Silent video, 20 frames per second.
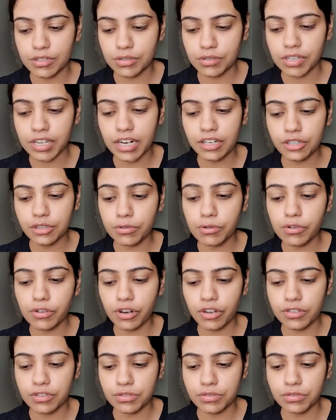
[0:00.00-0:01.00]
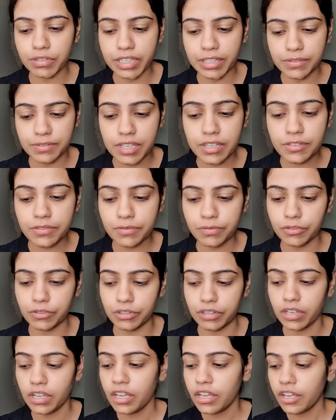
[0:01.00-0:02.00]
So here 2 cross 2 gives us
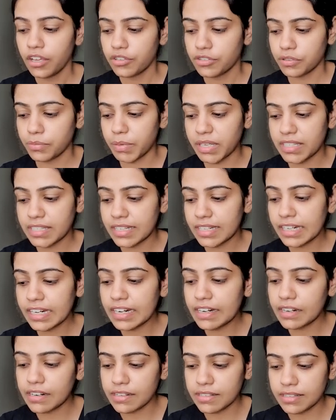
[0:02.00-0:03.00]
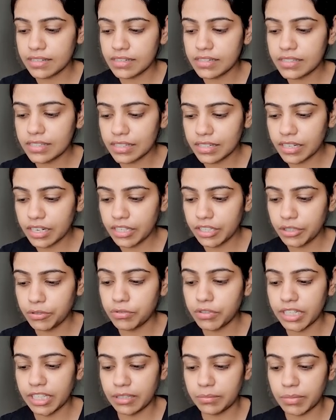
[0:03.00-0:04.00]
4. So basically it results in a
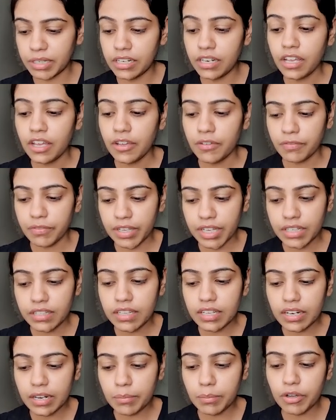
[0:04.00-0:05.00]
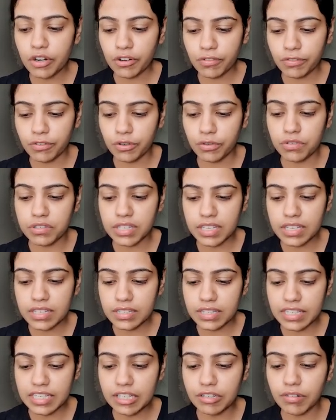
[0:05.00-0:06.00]
new table where the number of rows
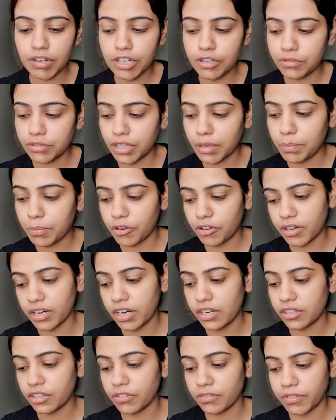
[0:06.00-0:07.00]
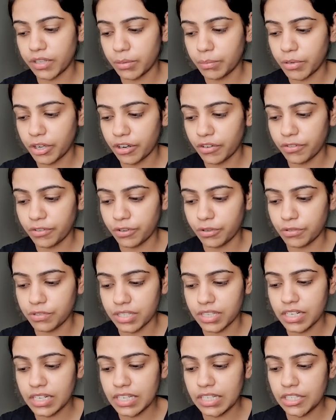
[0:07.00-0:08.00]
is equal to the product of number of
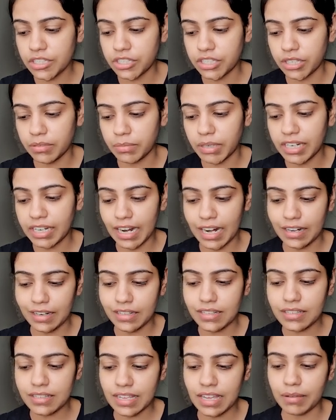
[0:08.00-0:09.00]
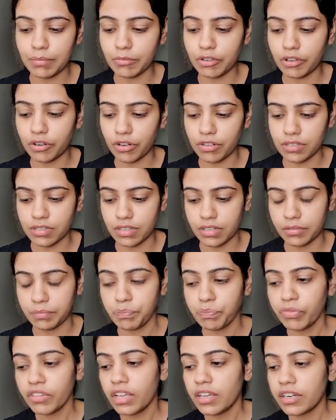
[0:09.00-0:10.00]
rows in each table, that is m cross n.
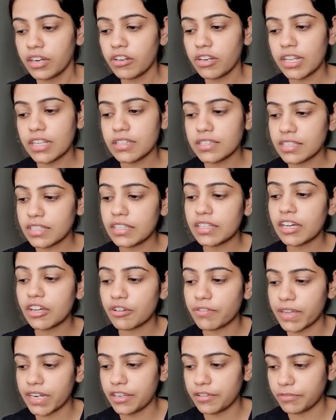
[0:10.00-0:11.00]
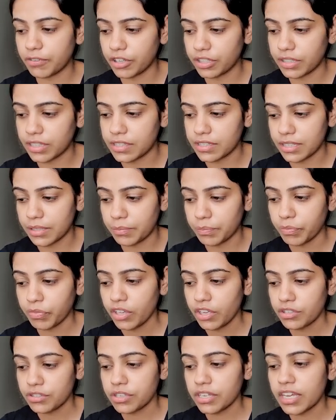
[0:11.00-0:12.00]
Now let's see the query for the same.
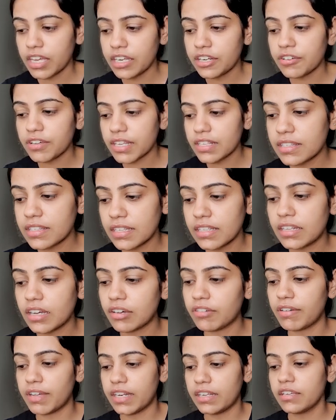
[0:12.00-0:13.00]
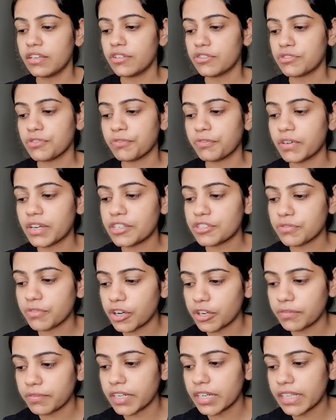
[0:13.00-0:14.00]
So here you see the query. So first
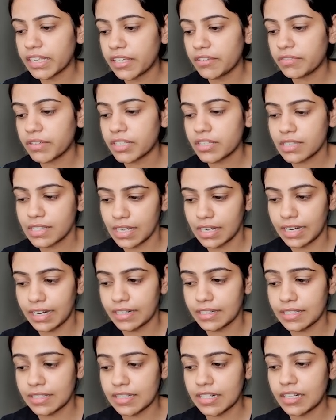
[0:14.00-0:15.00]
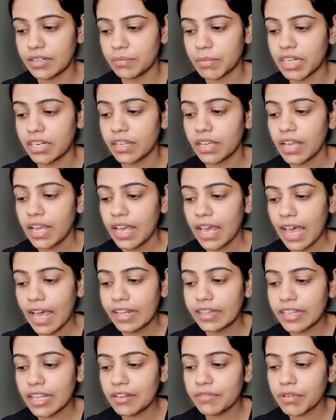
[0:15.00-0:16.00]
what we give is select statement,
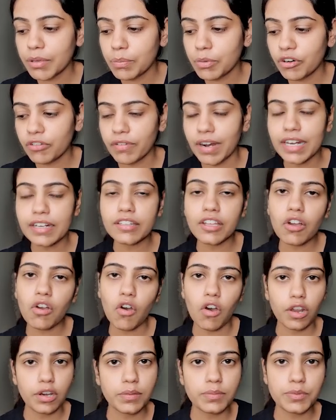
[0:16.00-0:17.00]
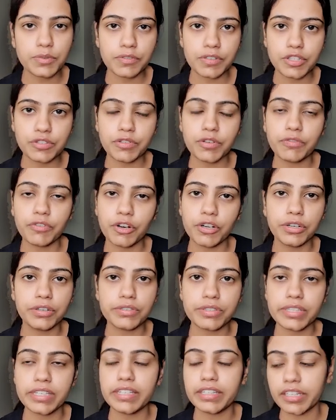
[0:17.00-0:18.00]
and then we provide the columns which we want
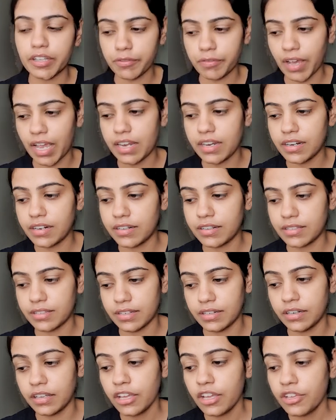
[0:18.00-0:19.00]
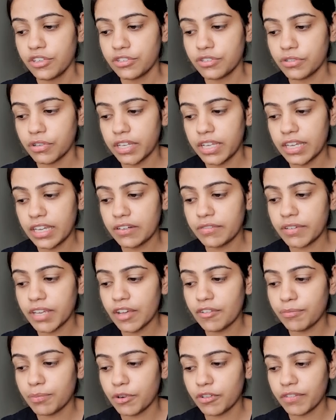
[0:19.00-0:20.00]
to see in the final result. So here we
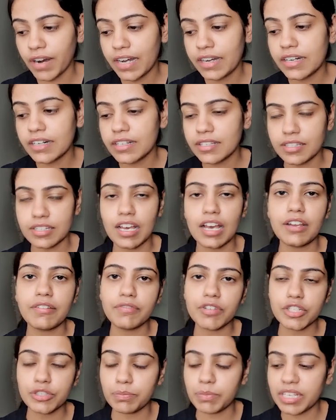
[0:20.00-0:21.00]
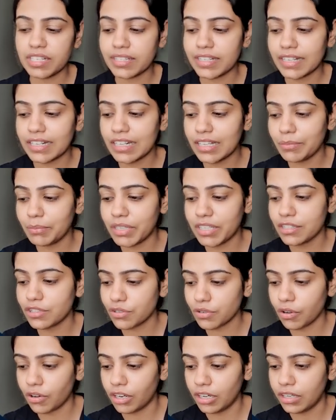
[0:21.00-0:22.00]
have provided star, which basically
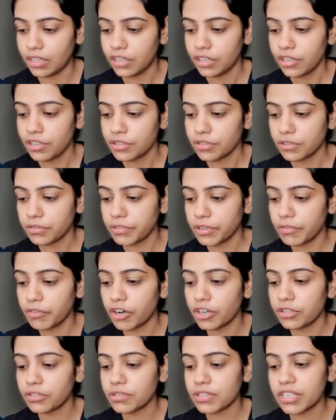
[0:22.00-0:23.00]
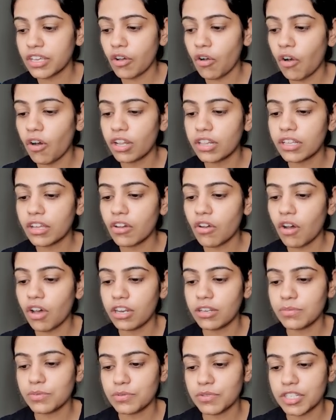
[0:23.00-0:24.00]
means all. So we want to see all the
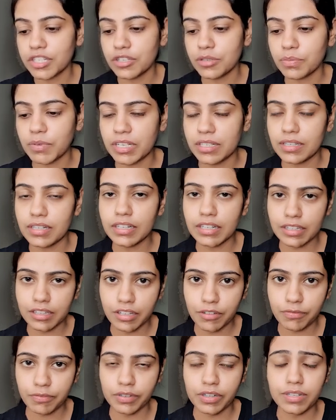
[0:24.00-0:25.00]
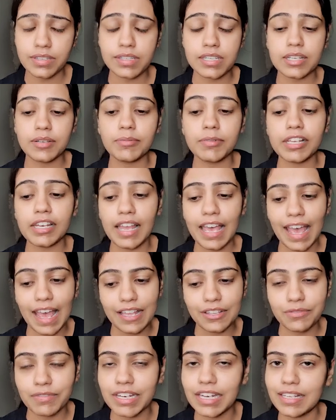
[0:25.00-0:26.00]
columns which is present in the first table
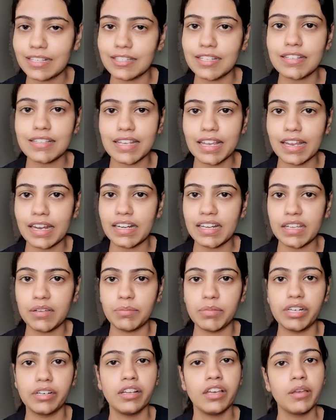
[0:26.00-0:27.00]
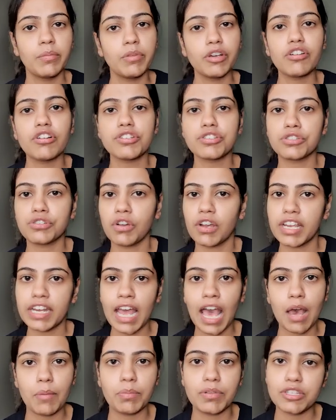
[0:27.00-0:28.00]
as well as the second table, because join
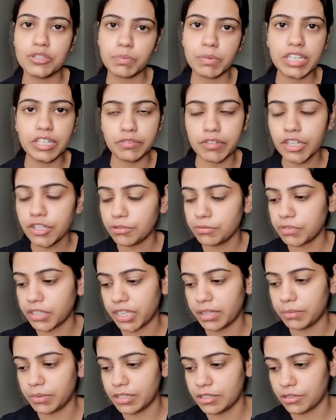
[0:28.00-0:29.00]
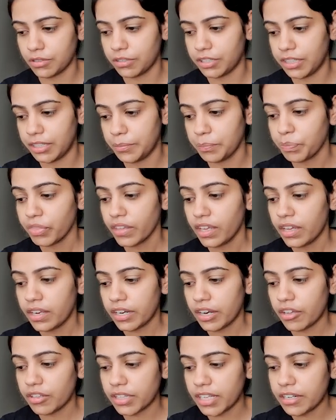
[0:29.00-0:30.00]
happens between two tables only.
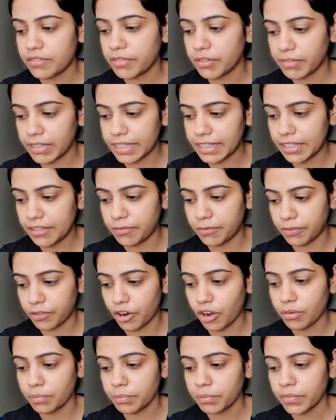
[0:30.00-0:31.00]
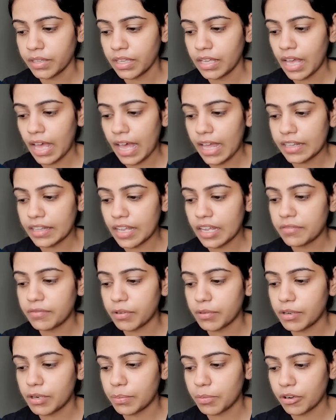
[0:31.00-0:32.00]
Now then we will give from, and then
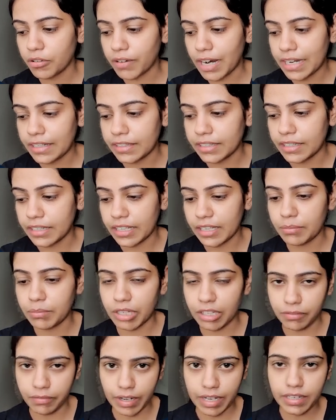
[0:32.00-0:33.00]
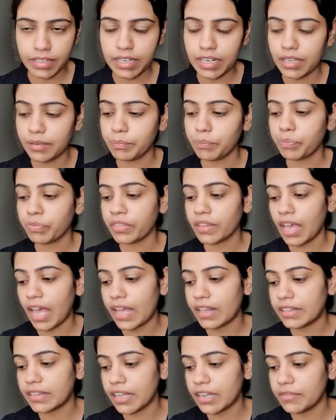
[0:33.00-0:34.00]
we will provide the table 1 name,
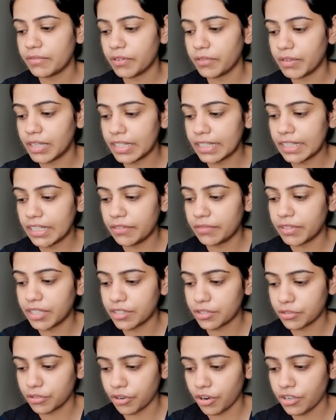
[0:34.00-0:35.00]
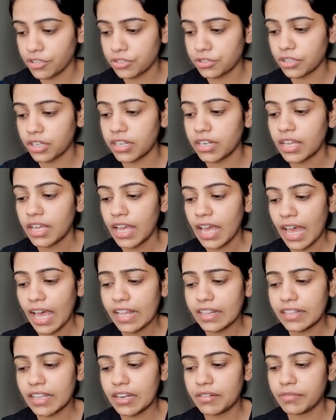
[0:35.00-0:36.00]
and then we will give this cross join,
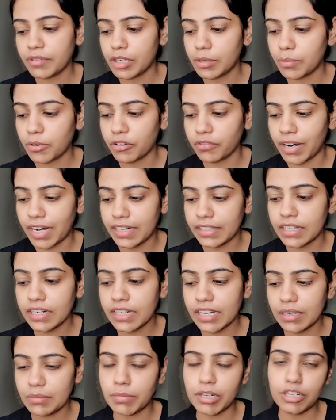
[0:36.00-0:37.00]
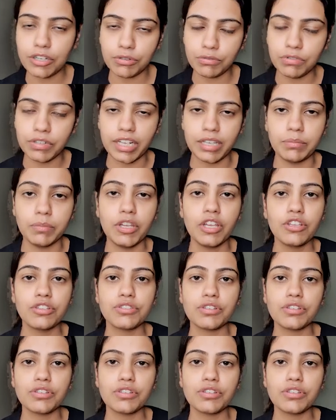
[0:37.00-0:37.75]
and then we'll provide the table 2 name.